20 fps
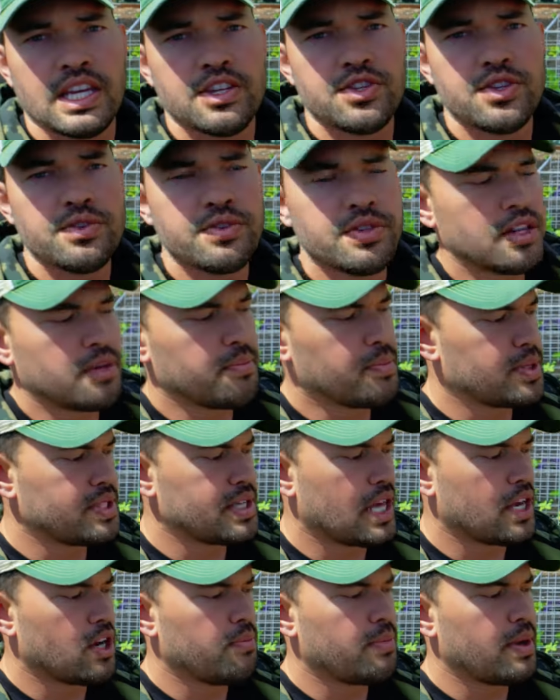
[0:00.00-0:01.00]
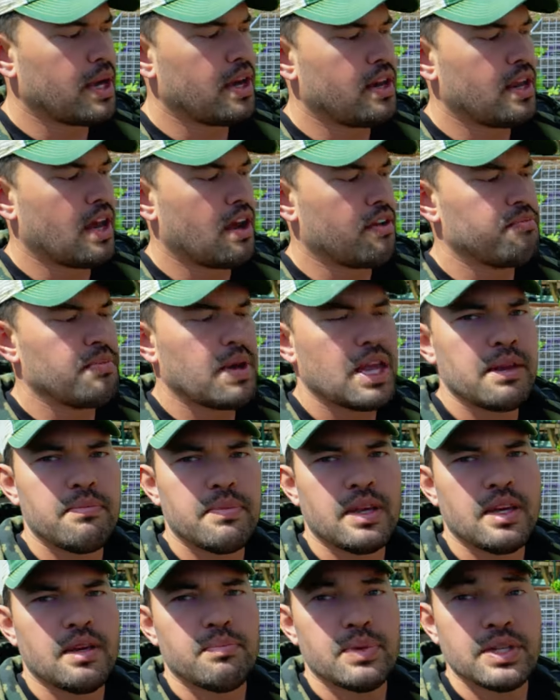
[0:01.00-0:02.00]
The issues in the potato bed have
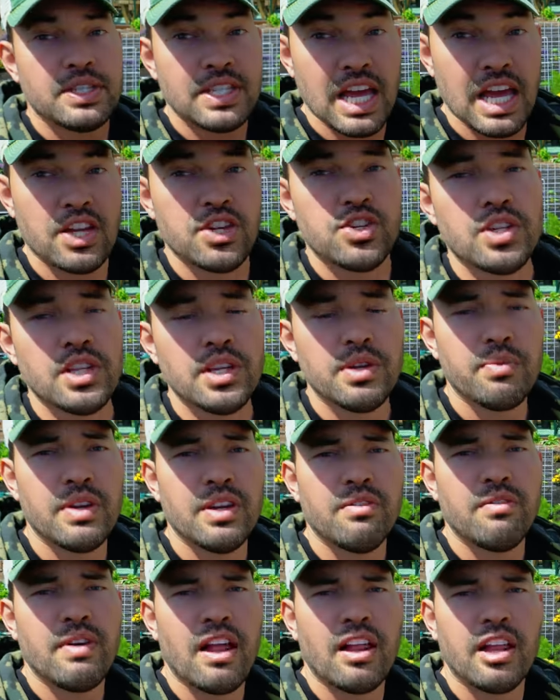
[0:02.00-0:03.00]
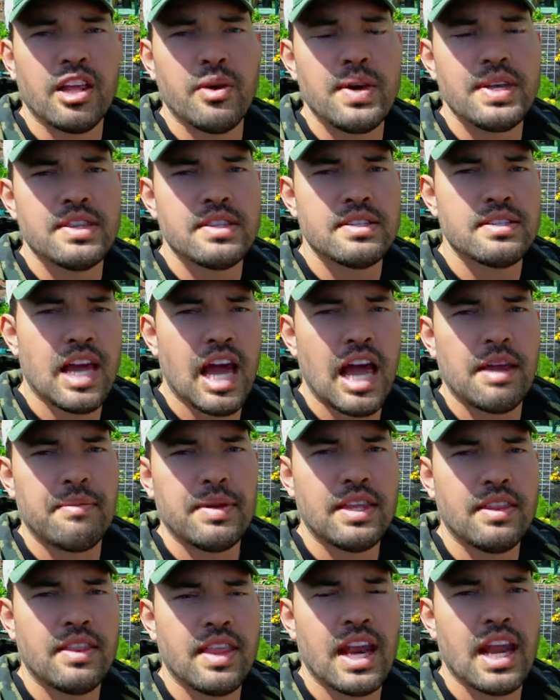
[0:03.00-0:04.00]
made me potentially reevaluate the
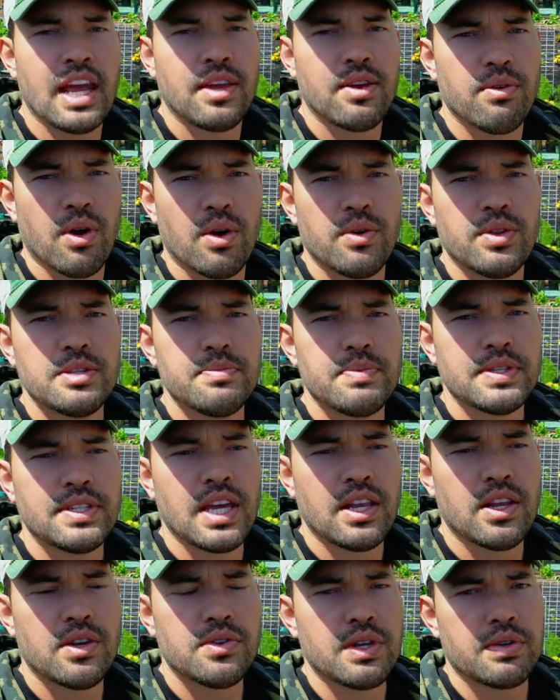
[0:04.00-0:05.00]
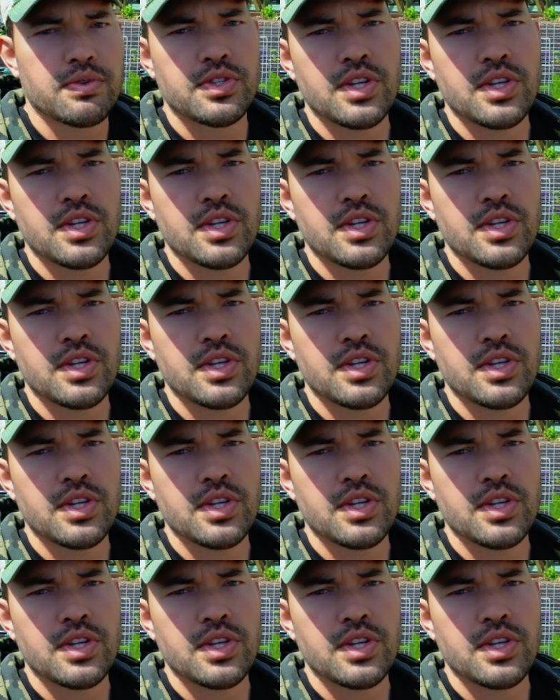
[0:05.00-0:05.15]
timing that I grow these potatoes.